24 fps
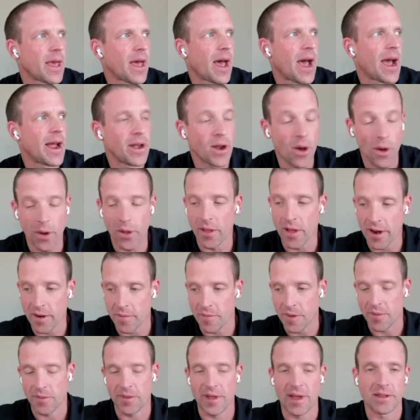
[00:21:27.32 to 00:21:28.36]
I know a lot of
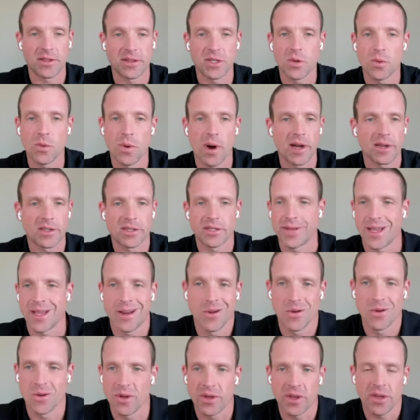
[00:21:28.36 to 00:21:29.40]
people that do watch, they
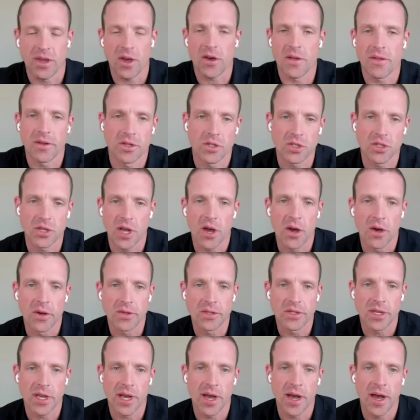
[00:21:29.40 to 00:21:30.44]
don't really go to
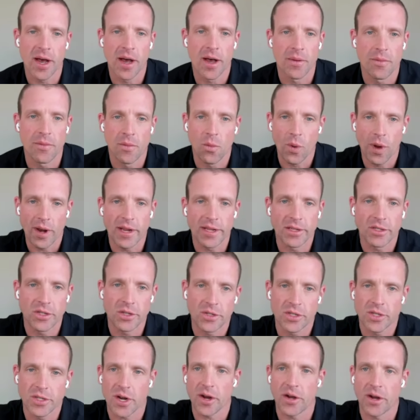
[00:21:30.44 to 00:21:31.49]
shows. When did you
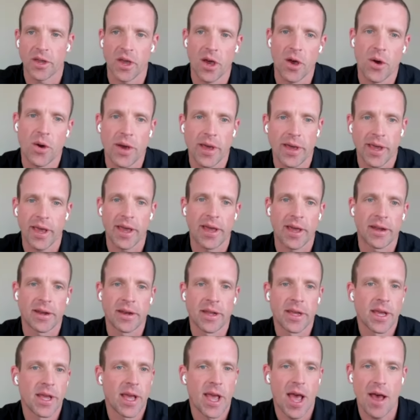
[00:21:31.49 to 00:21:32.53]
start going, and
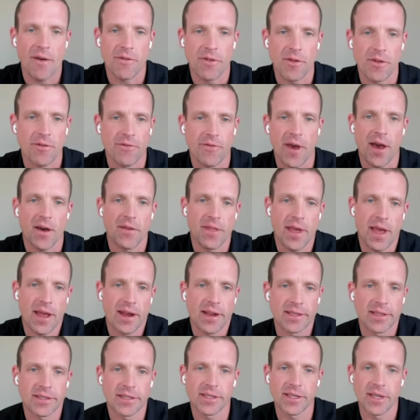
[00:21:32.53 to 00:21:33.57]
have you found that
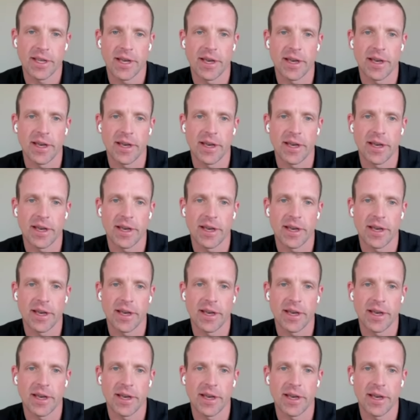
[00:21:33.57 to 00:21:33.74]
it's